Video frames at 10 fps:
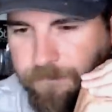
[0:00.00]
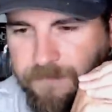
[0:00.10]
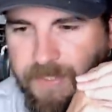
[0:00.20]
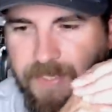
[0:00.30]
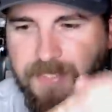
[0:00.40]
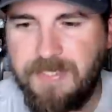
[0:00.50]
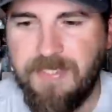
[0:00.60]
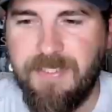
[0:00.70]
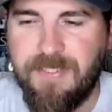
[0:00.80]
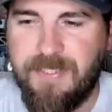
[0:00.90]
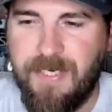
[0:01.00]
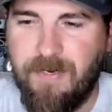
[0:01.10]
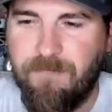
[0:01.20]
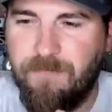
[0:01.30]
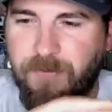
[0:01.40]
And they did get the
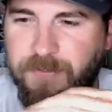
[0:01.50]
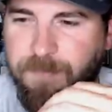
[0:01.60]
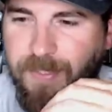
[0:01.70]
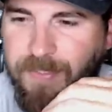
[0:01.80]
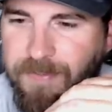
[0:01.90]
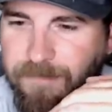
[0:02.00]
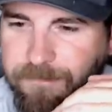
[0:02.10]
Kara frogs back in.